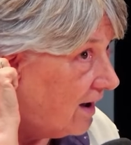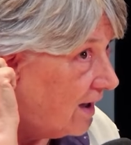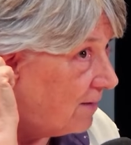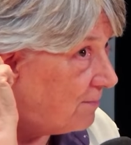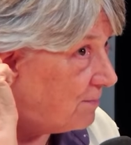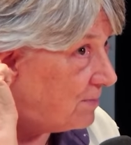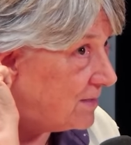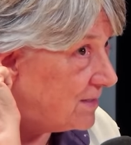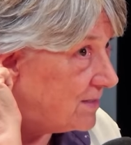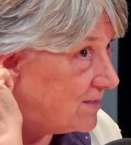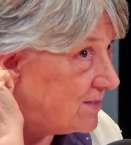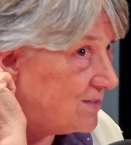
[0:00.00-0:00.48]

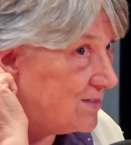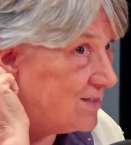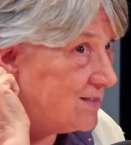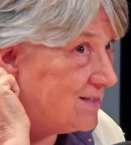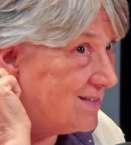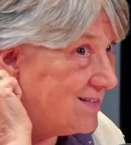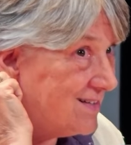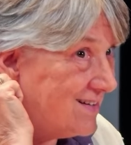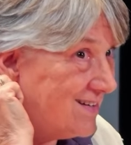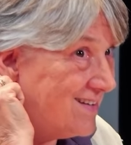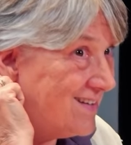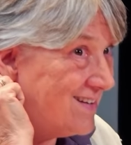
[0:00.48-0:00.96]
One
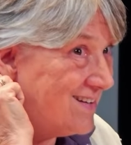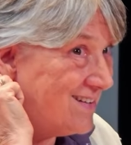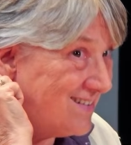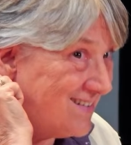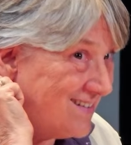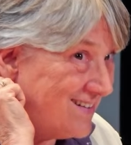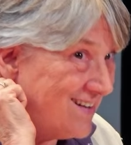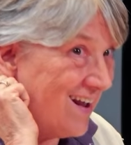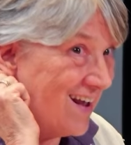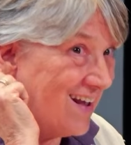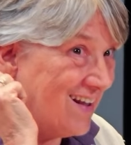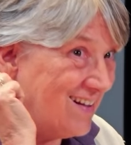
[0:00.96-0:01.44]

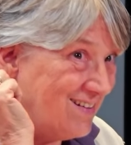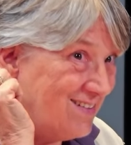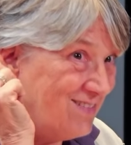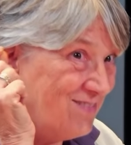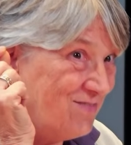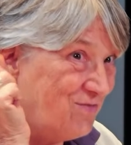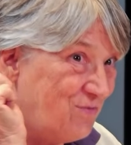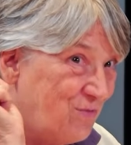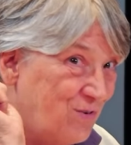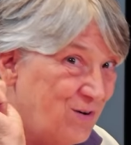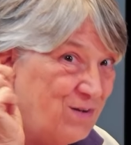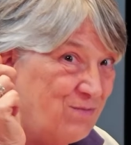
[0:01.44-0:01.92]

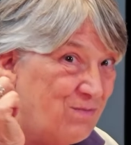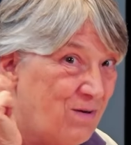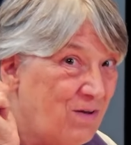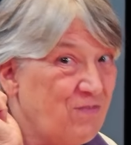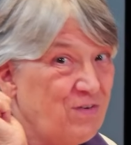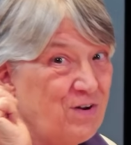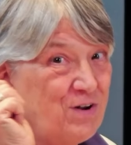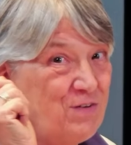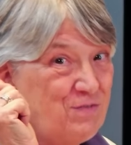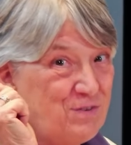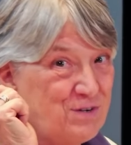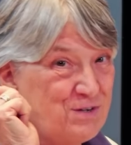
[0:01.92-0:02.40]
of my
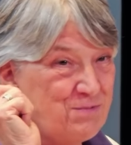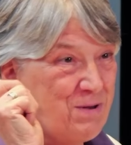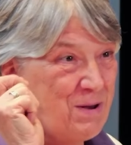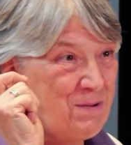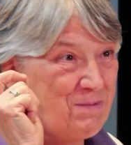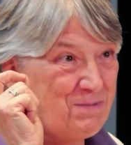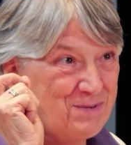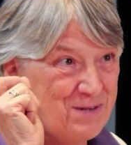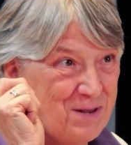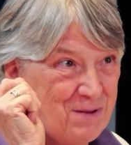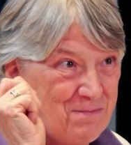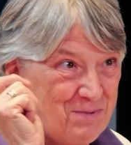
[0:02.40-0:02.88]
very first
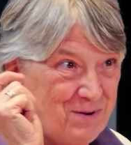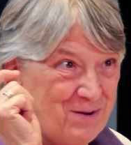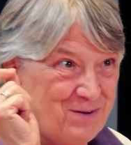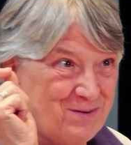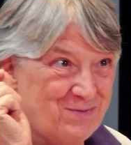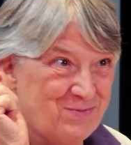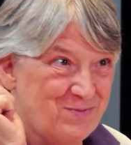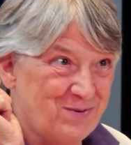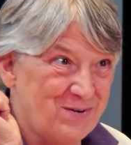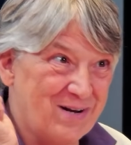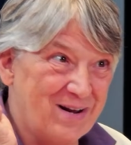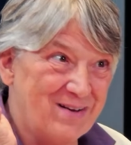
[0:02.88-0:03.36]
papers I
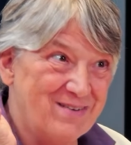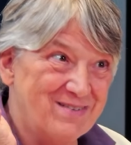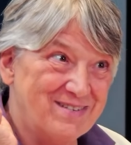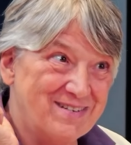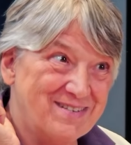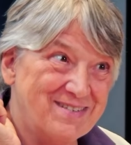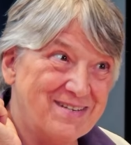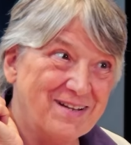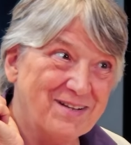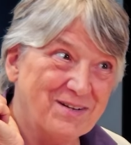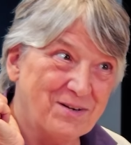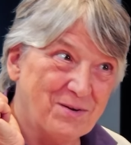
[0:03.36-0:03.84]
published when I was
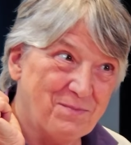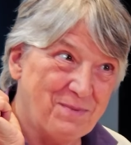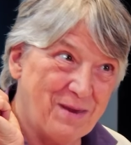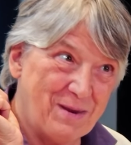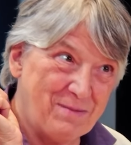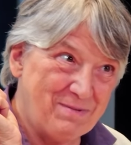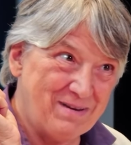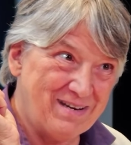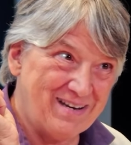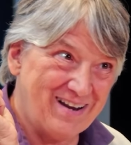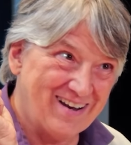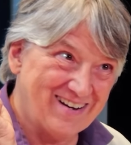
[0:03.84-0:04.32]
just a little
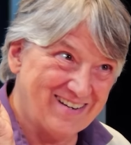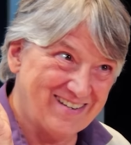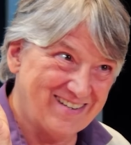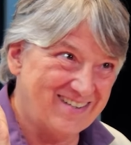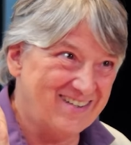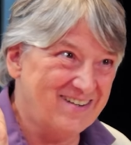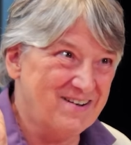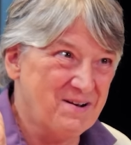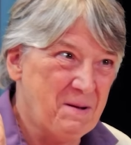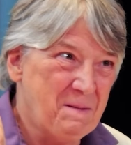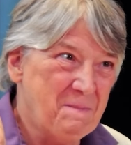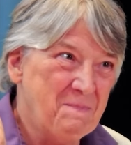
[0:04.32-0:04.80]
baby
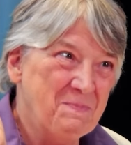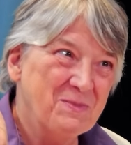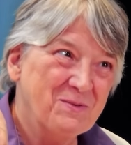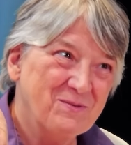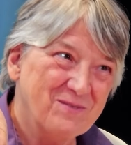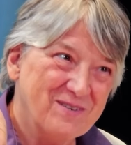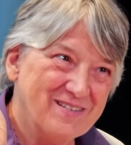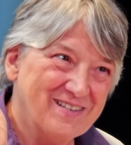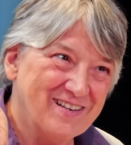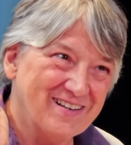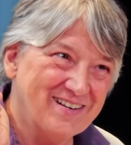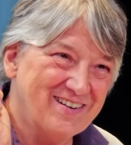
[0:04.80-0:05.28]
doctor
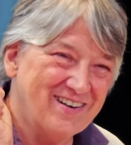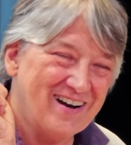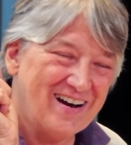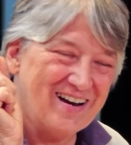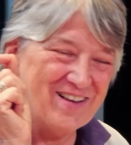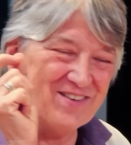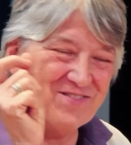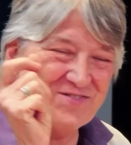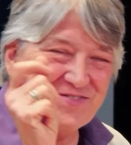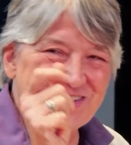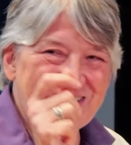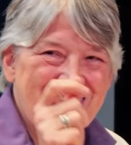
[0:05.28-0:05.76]
was on
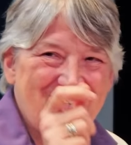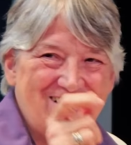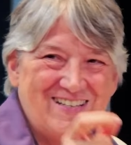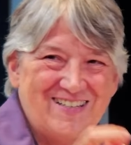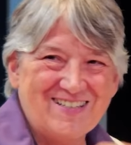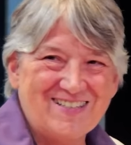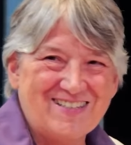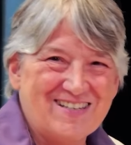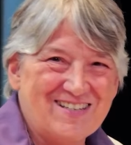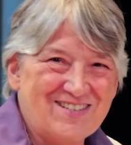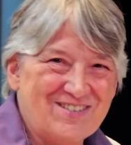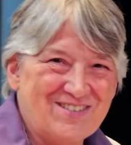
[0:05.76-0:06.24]
chronic fatigue